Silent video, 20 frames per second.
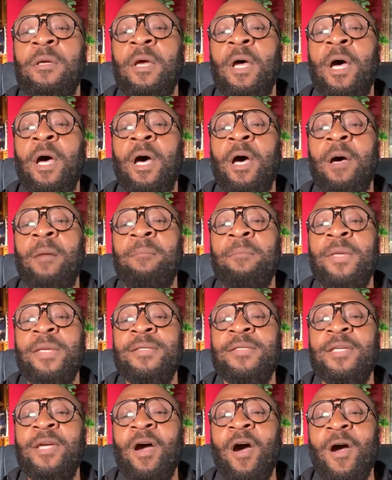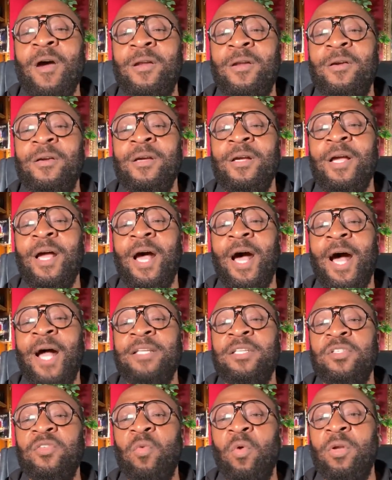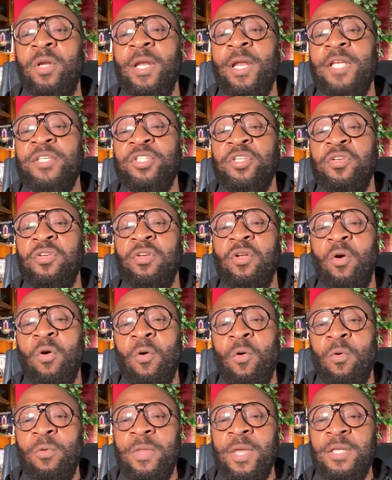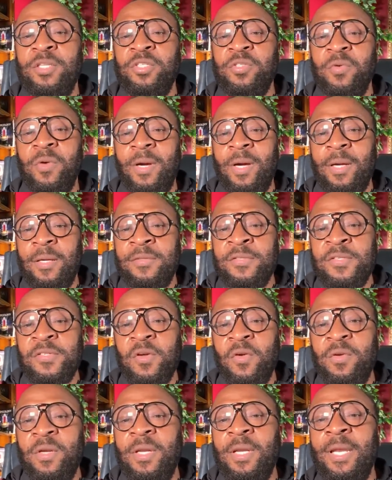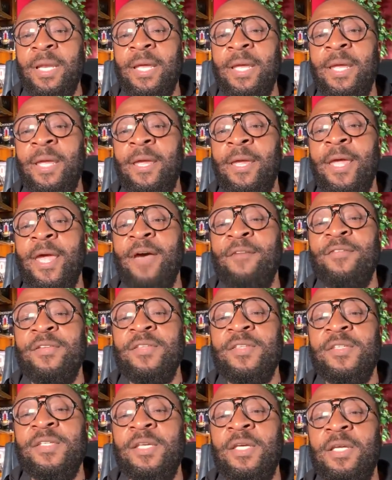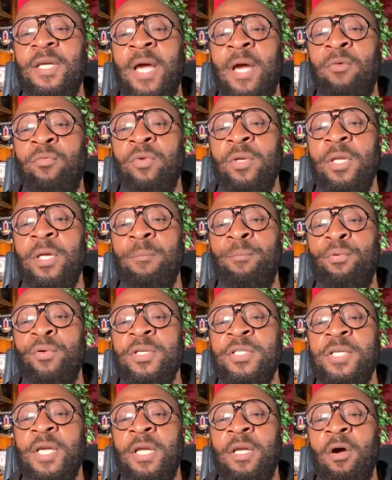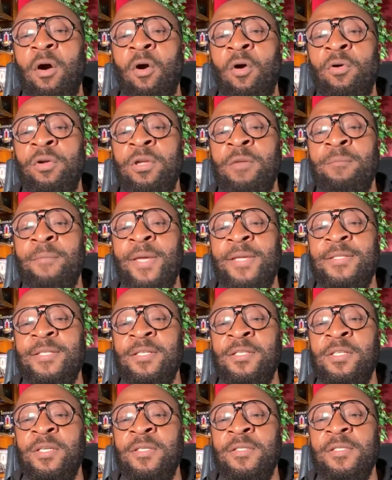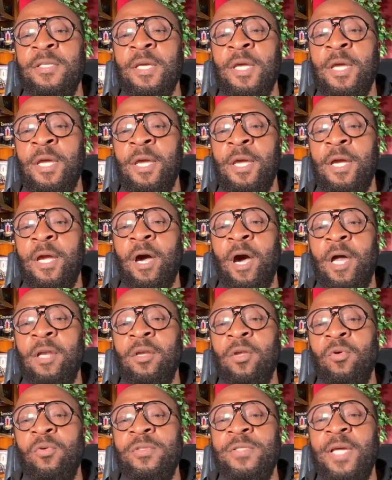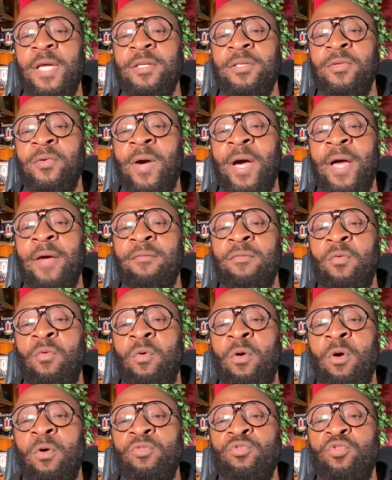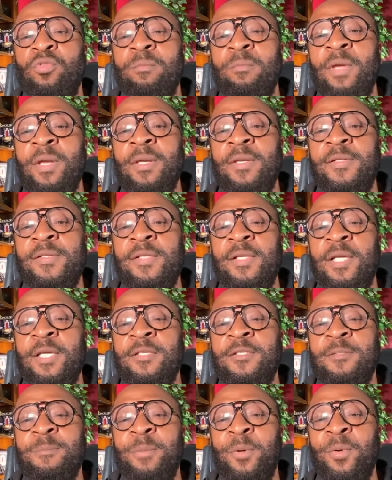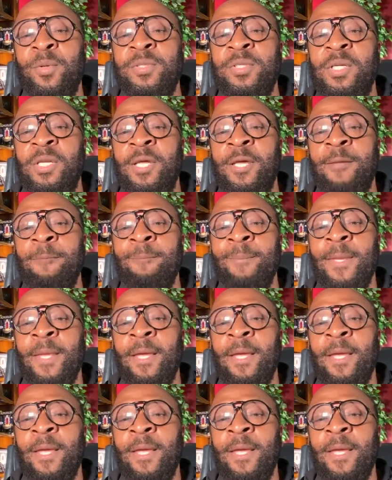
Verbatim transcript: Uh, Ms. Carter, I just want to let you know that you are certainly heaven sent. I really appreciate all your messages. God knows I do. I have grown tremendously and spiritually.